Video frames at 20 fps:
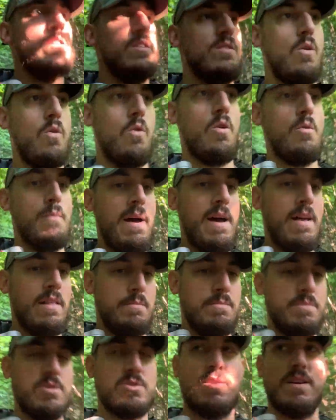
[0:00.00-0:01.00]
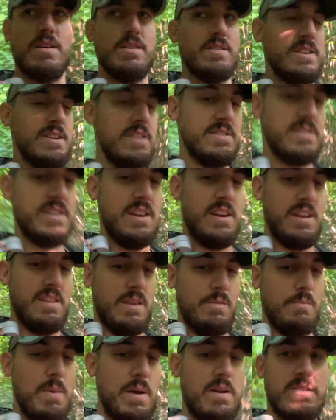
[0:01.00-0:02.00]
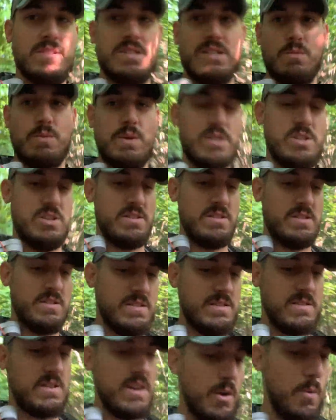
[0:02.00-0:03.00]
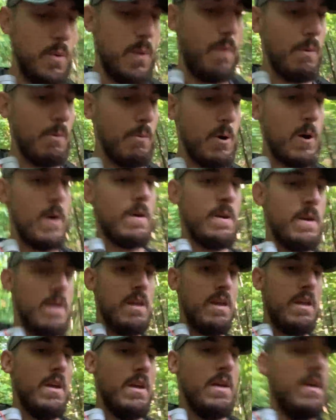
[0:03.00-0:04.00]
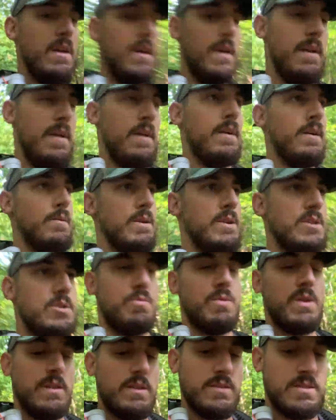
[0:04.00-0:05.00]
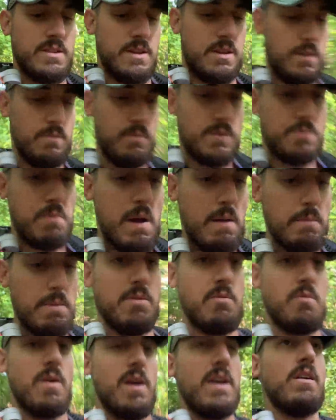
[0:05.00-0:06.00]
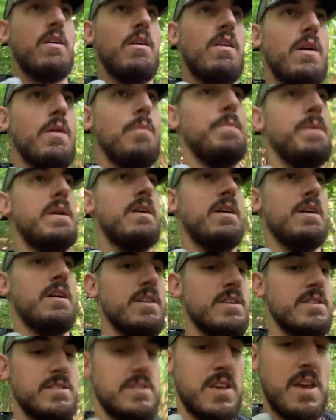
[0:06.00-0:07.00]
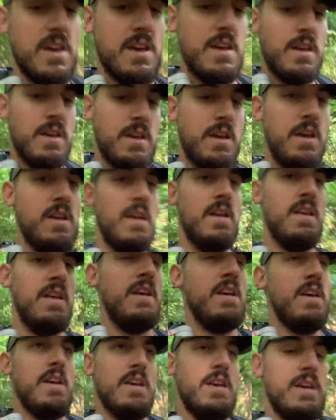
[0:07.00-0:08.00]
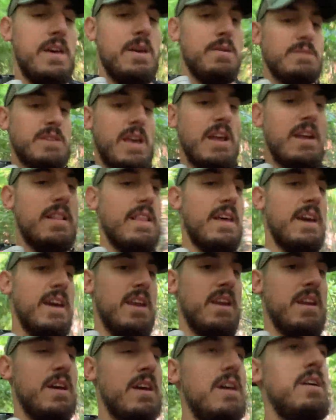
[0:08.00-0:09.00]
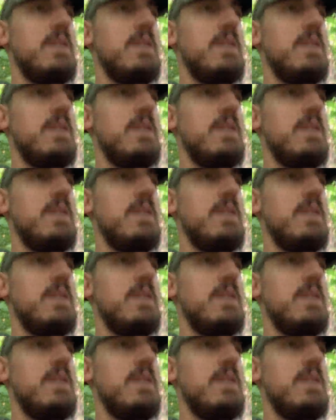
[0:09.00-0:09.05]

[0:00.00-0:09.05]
quarter mile up the trail and didn't see anything better, so we just stuck where we were, which realistically was probably the right call because it was getting late.